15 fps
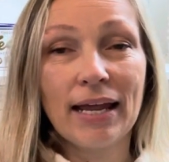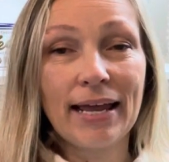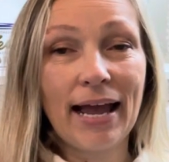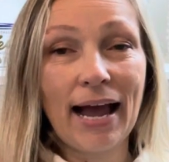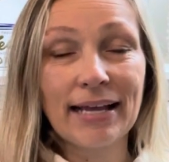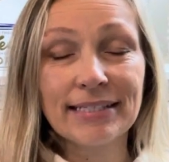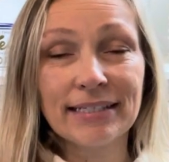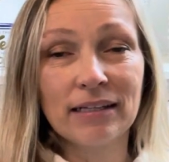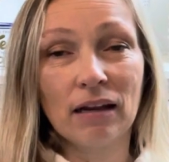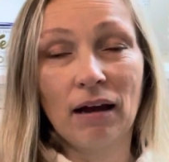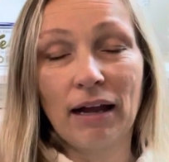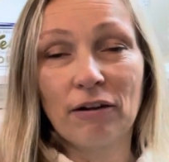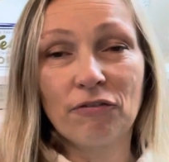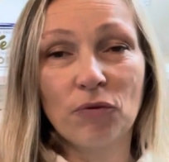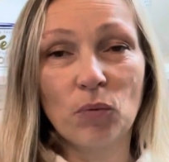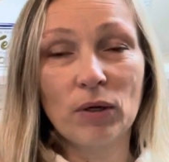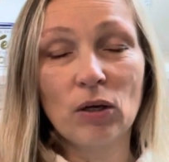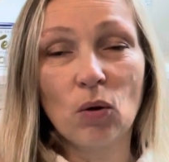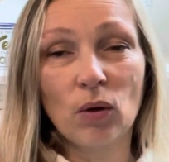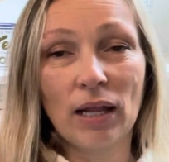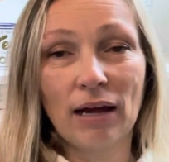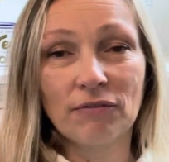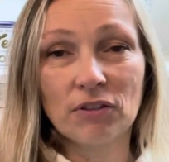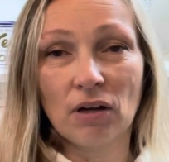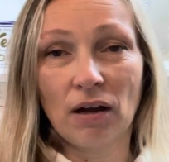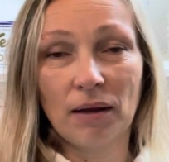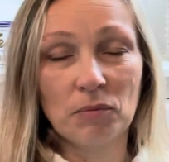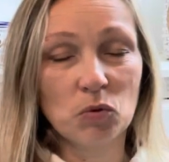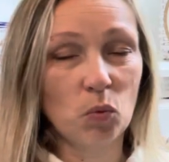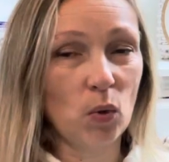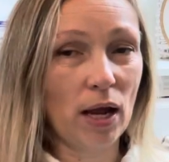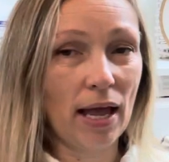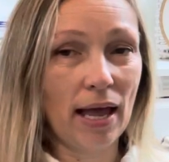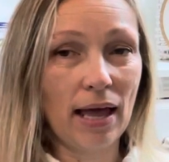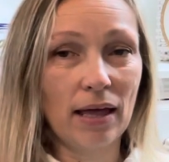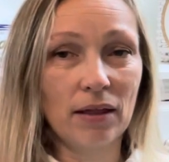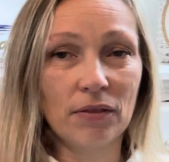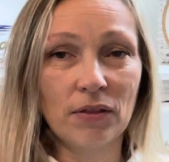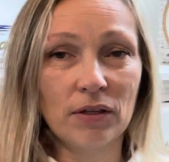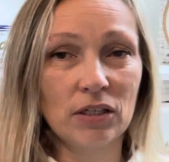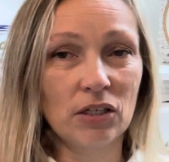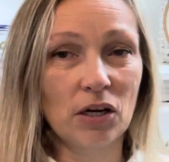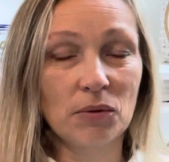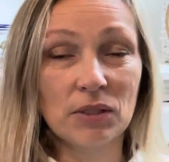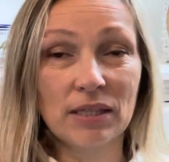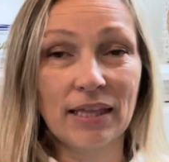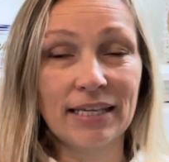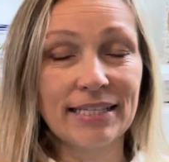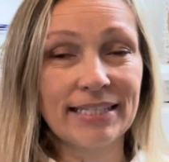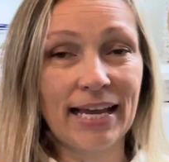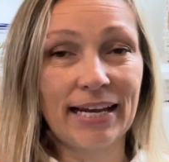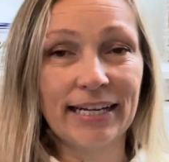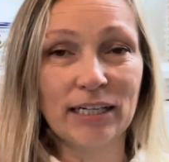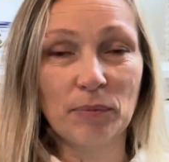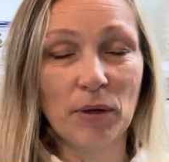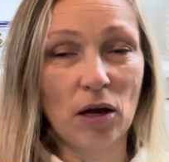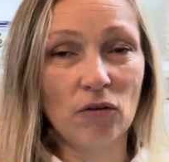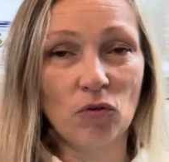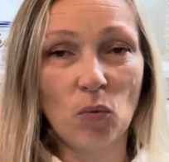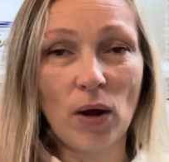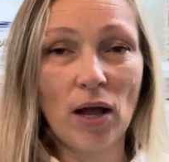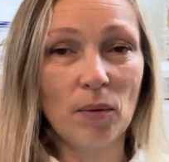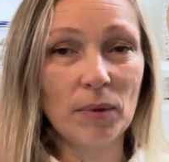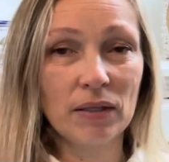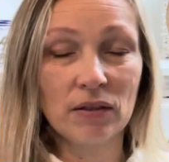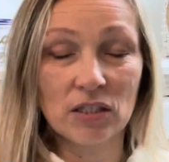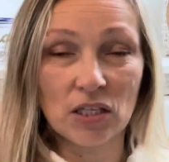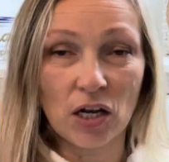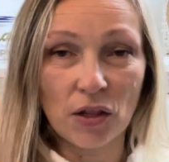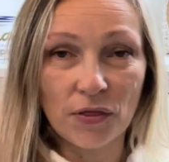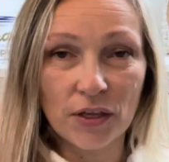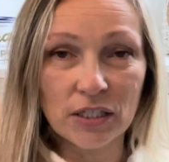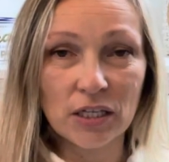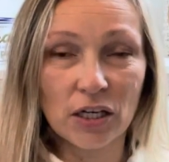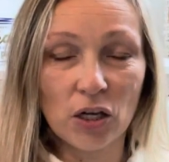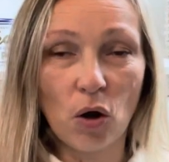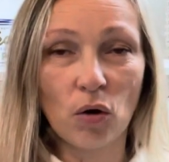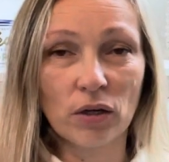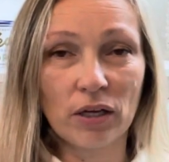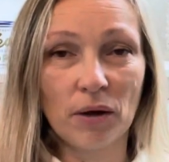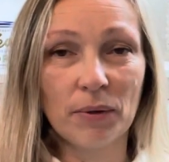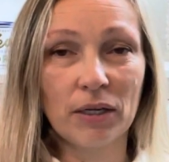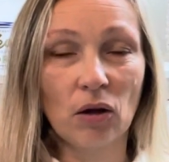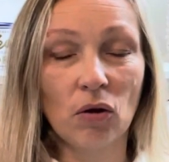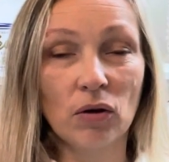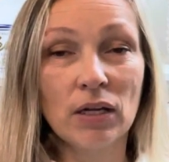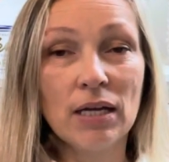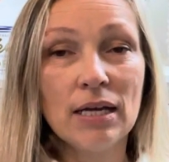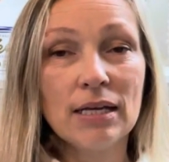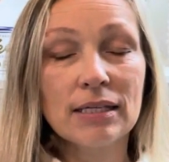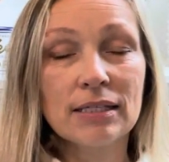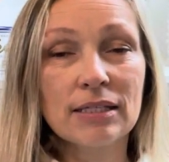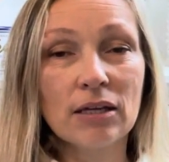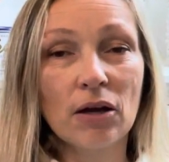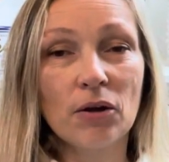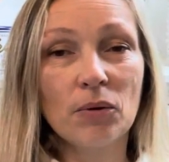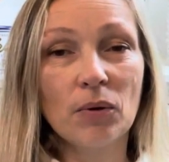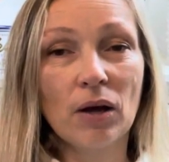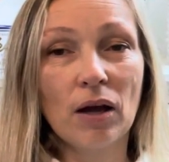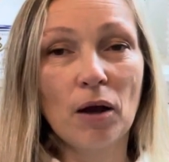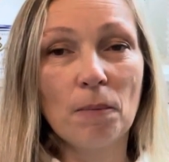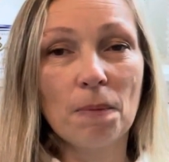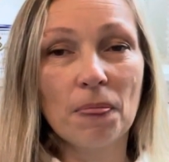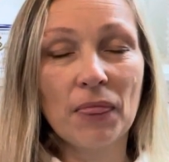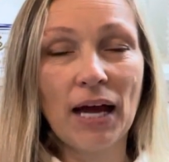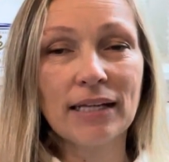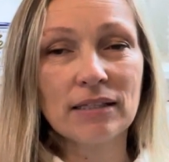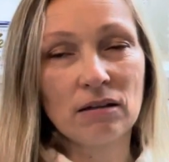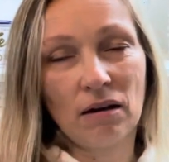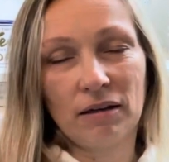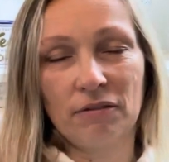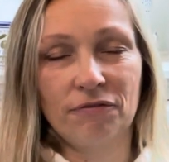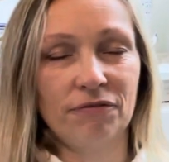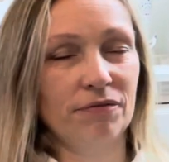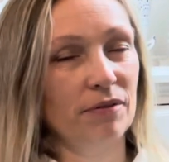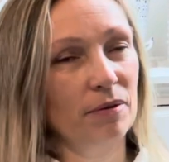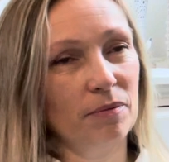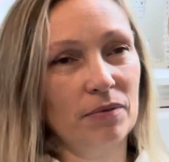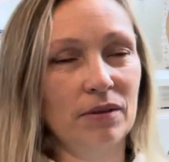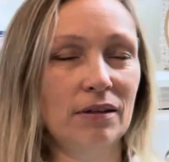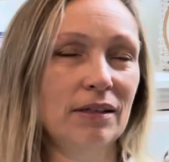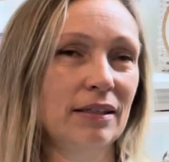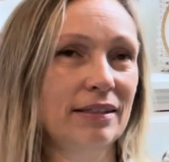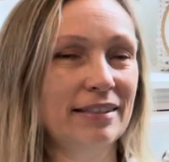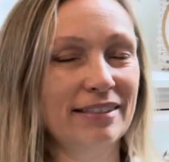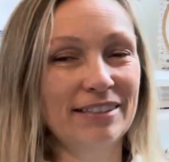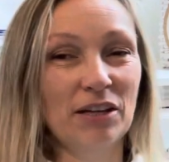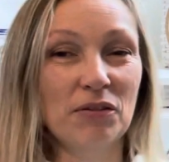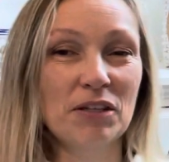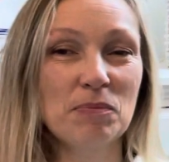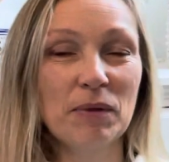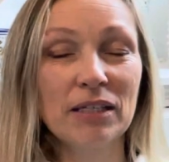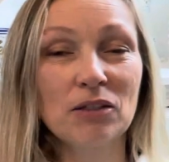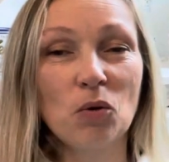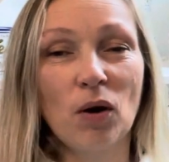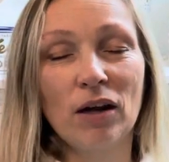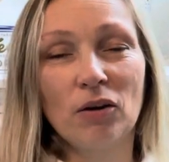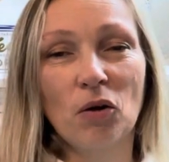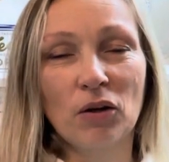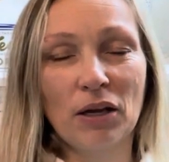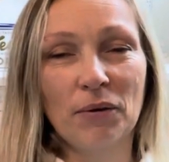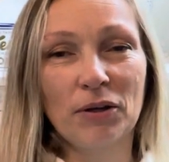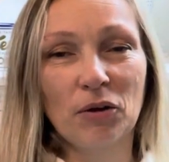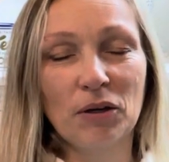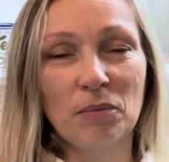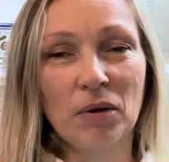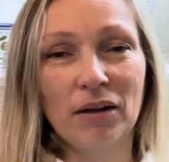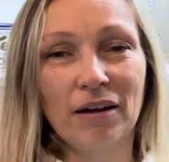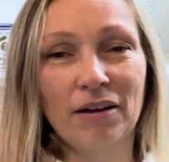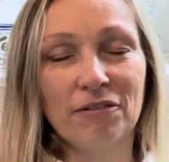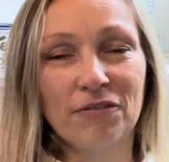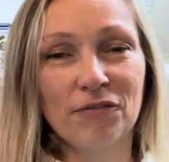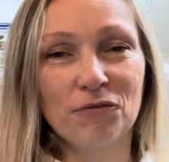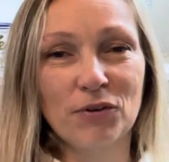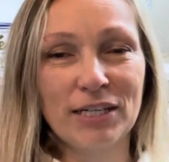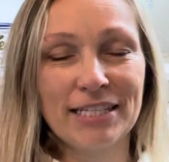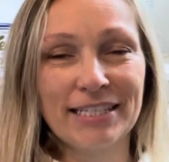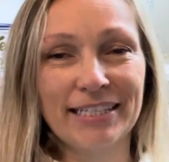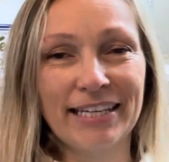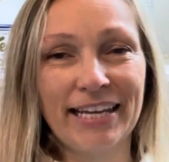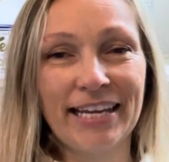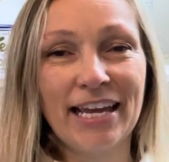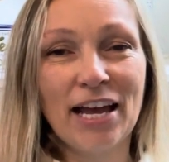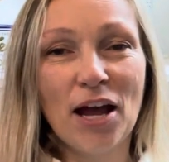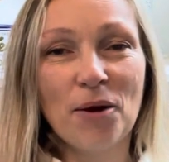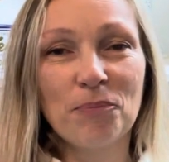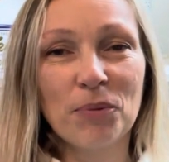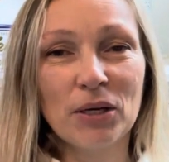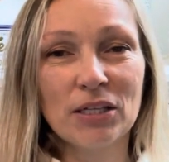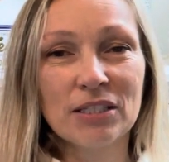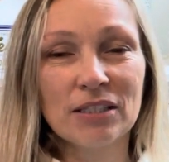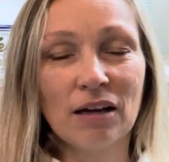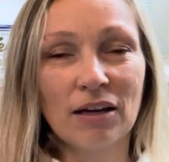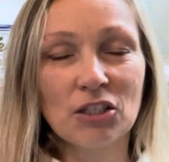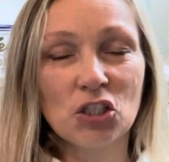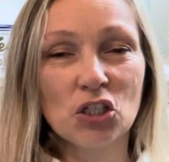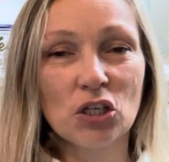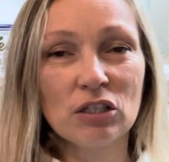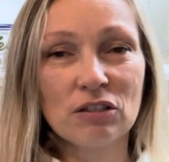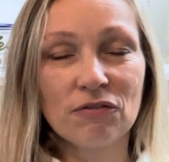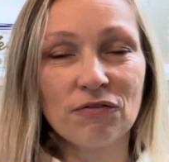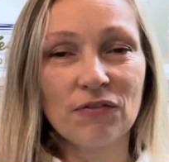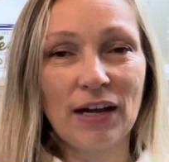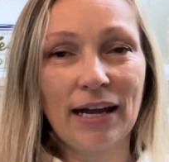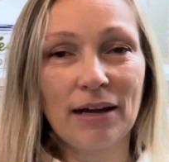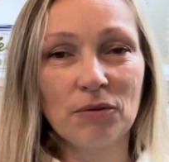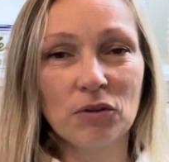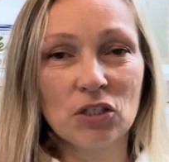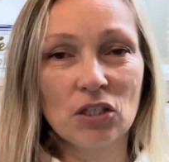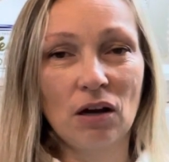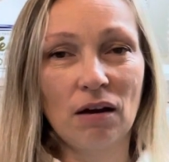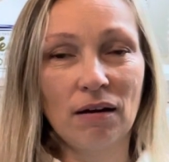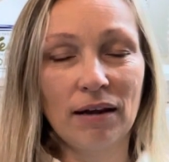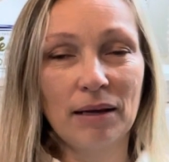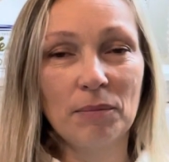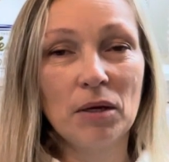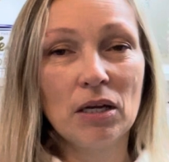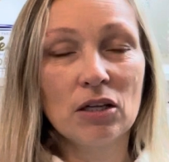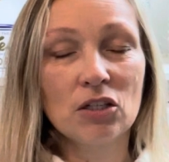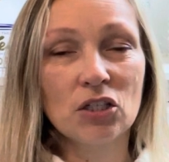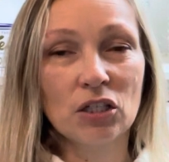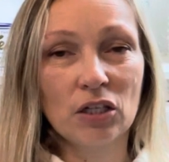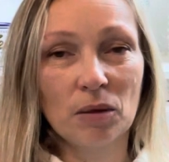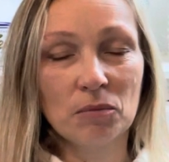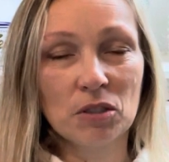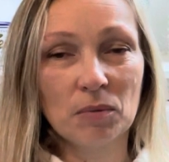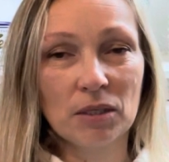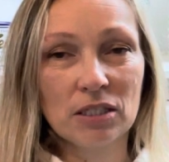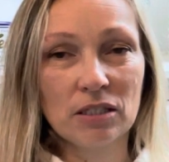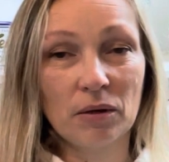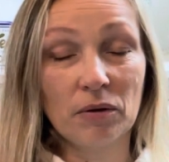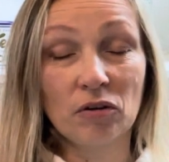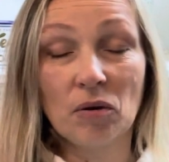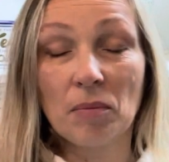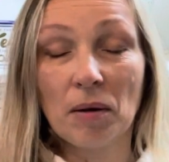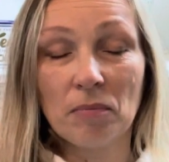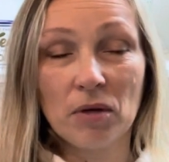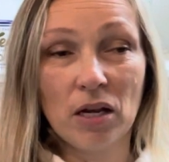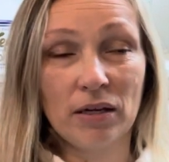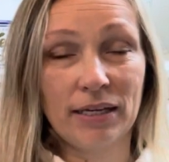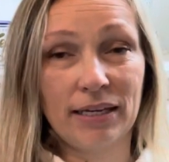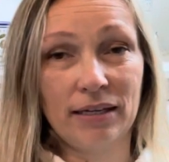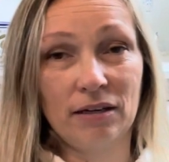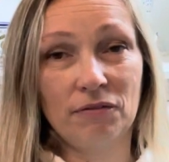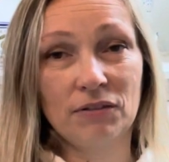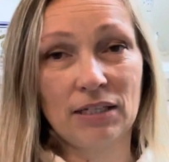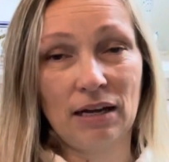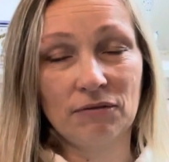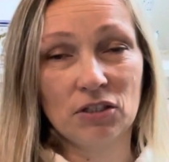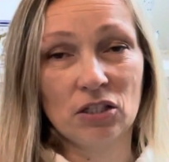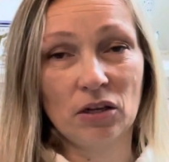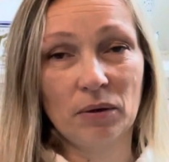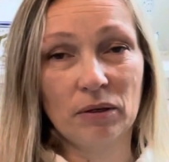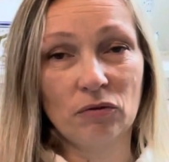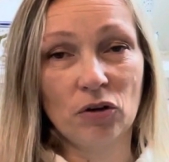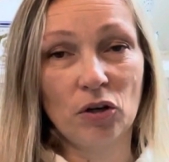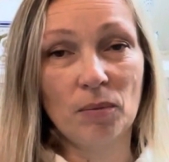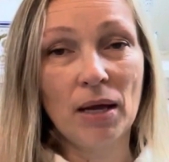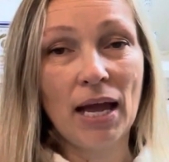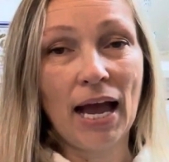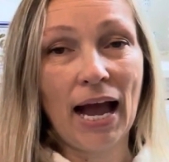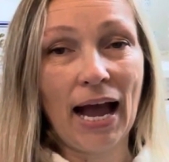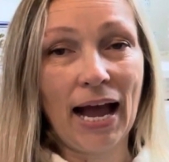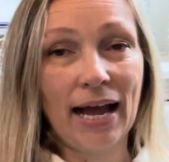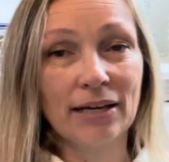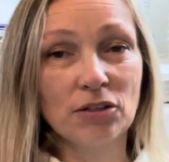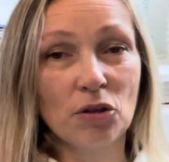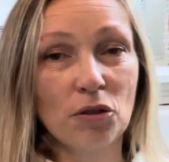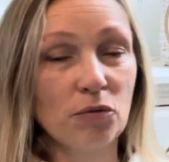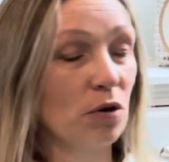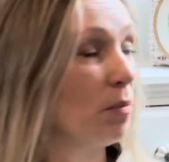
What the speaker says: As in life, we all have times where, you know, things get a little bit overwhelming. There's a lot going on. So that's kind of, you know, there's been quite a lot going on in my life recently, but I just found the time to come to my sewing room. I'm lucky enough to have a sewing room and threw